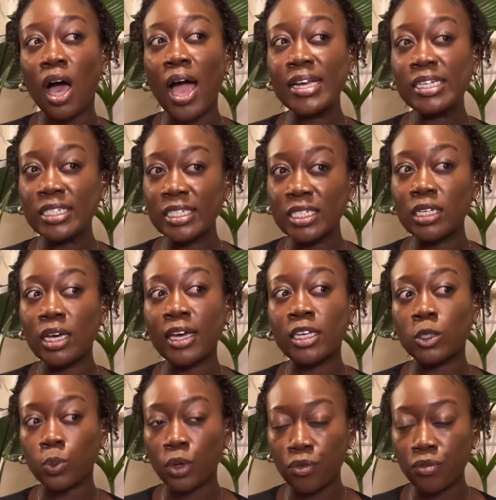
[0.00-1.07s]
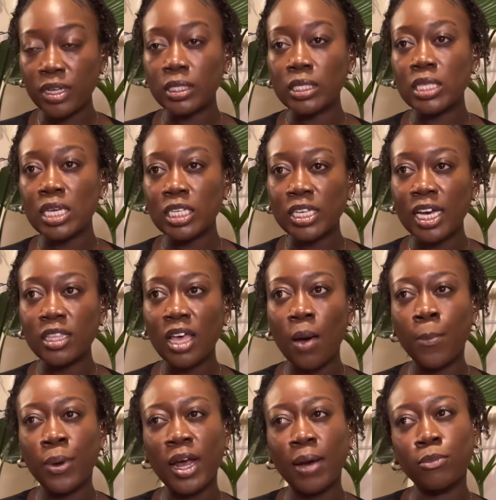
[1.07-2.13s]
I did experience things like
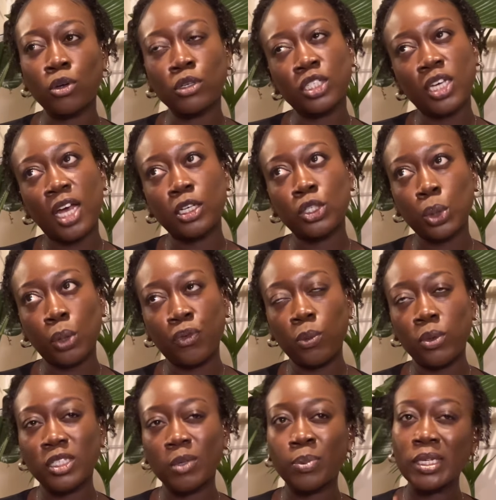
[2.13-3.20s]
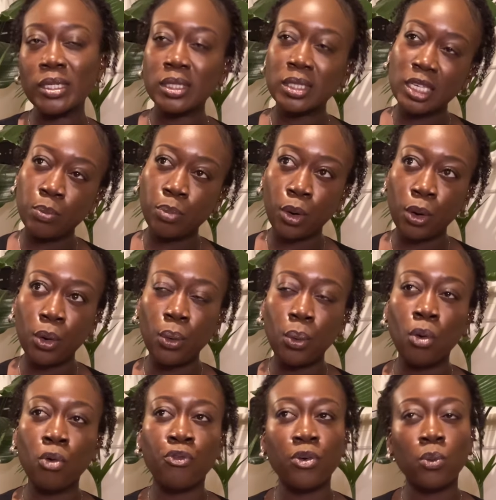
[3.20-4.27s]
that, but I'm not entirely sure if it was a placebo
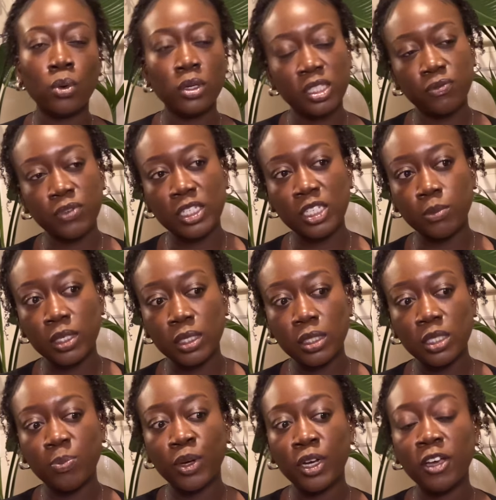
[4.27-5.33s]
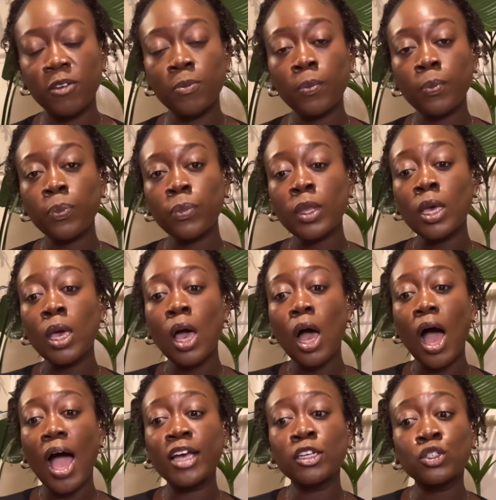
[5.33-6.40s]
or if it was the vitamins. But
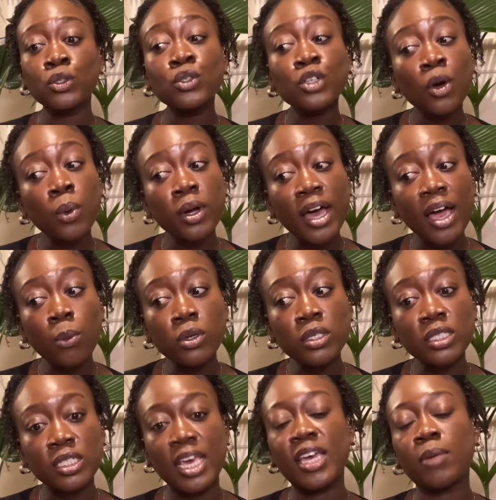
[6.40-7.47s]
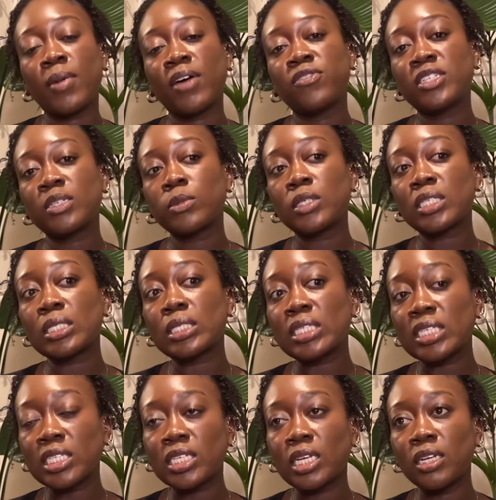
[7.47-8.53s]
I do know when I was taking my vitamins
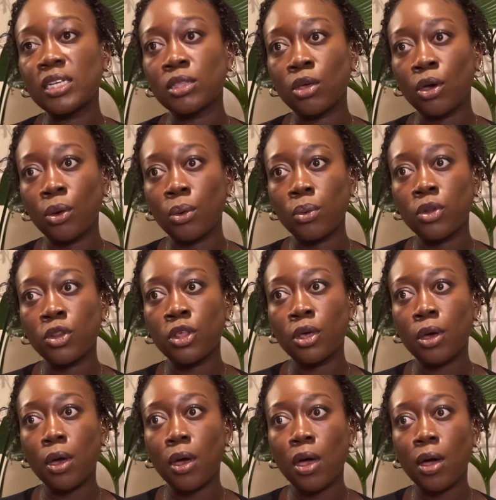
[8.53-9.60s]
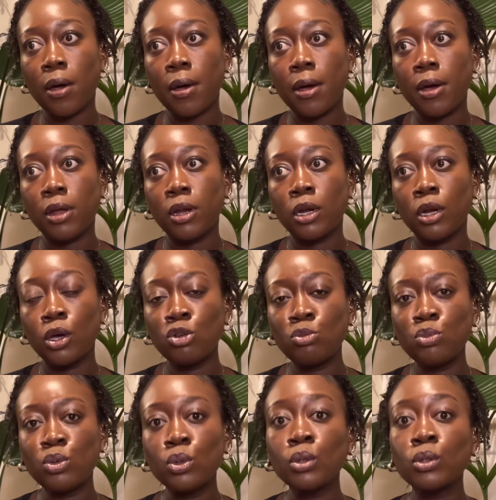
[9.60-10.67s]
consistently, though, the low
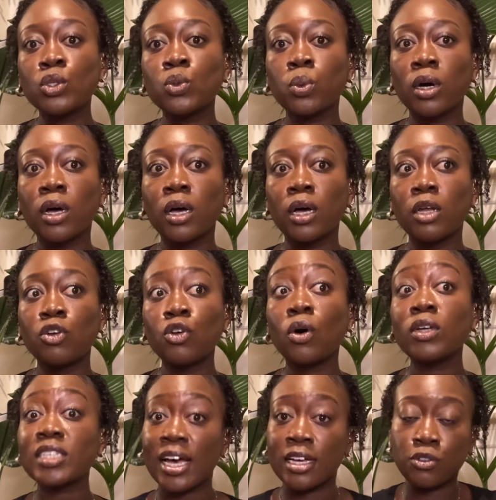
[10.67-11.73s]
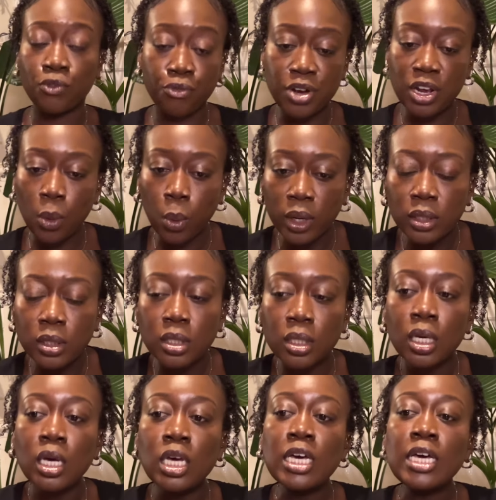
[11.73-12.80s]
moods were not as frequent
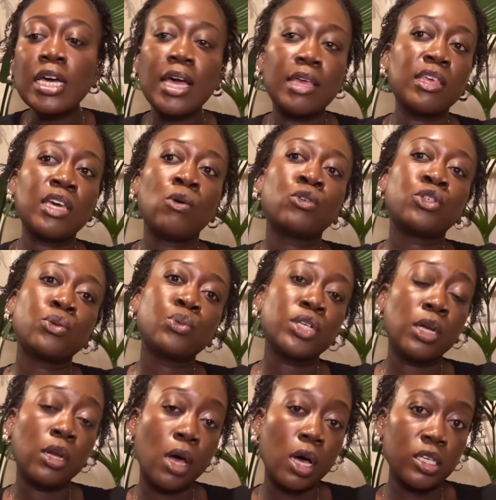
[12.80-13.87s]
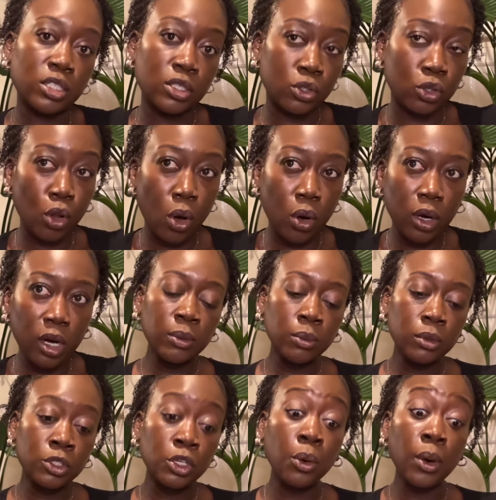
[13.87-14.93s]
and they also wouldn't last as long.
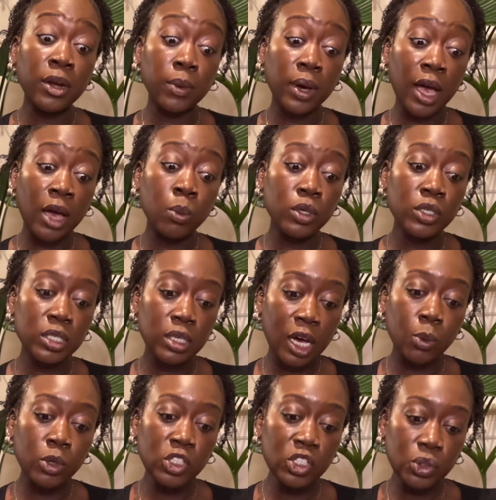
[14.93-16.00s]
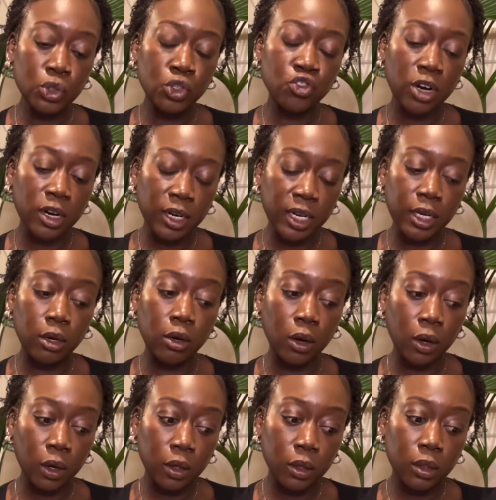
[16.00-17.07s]
So anyway, I was I was still struggling a
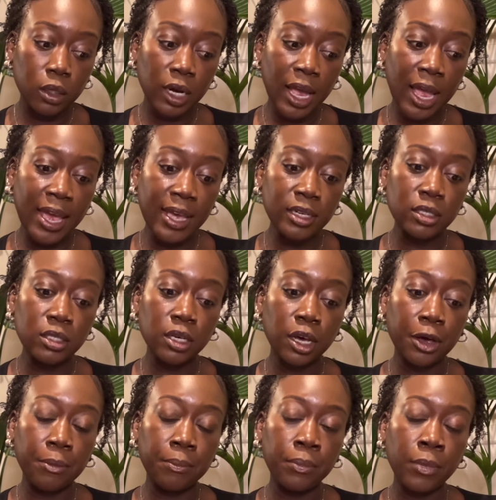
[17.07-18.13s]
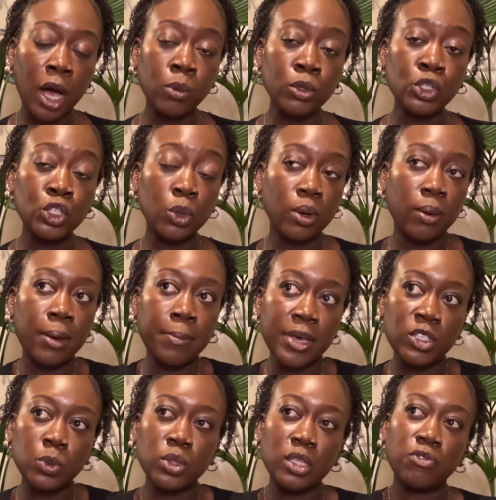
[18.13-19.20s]
lot and um, I was doing my
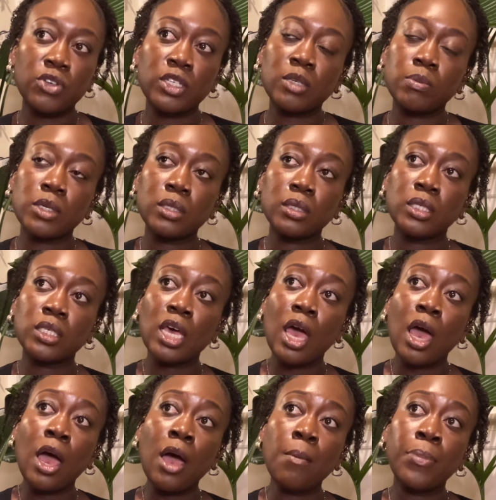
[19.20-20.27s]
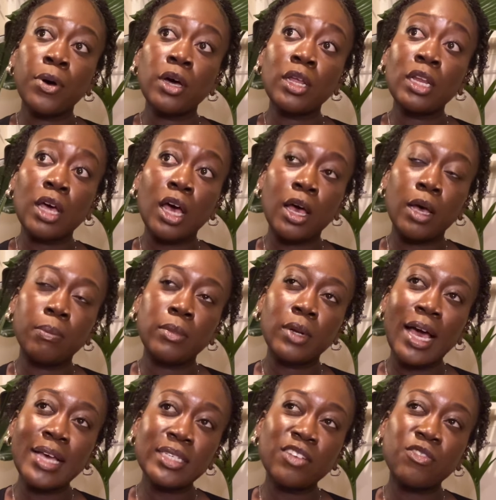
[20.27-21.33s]
best with the vitamins but um,
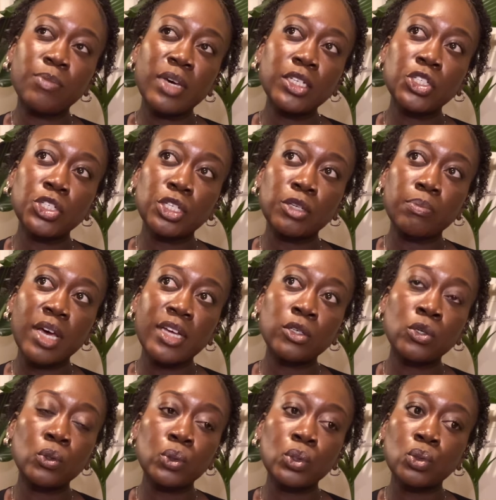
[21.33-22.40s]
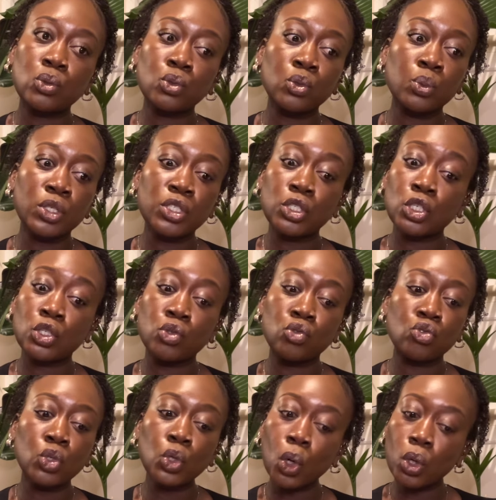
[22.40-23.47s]
as I've mentioned, medical school was just
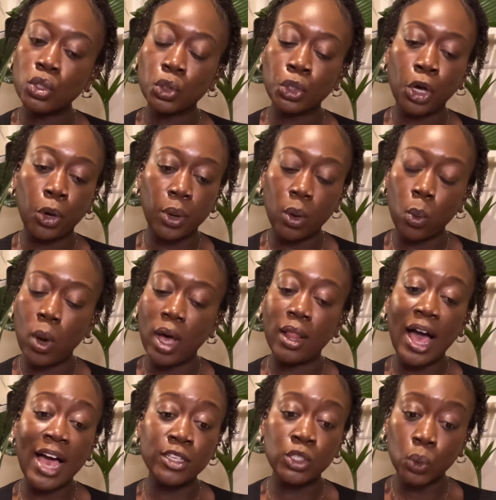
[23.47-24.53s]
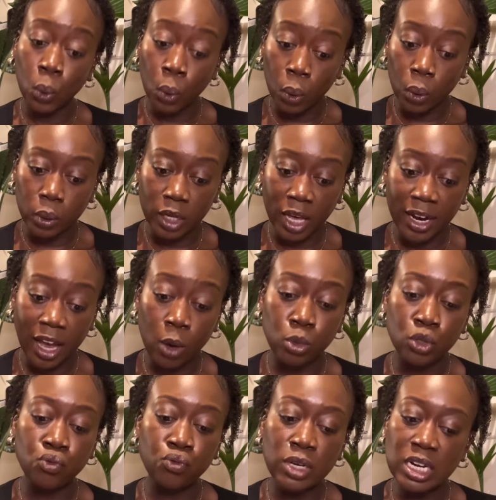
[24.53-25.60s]
not going well at all. Like I
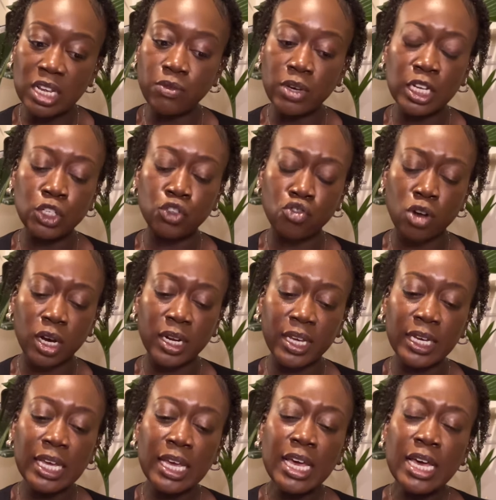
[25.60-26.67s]
was really, really struggling.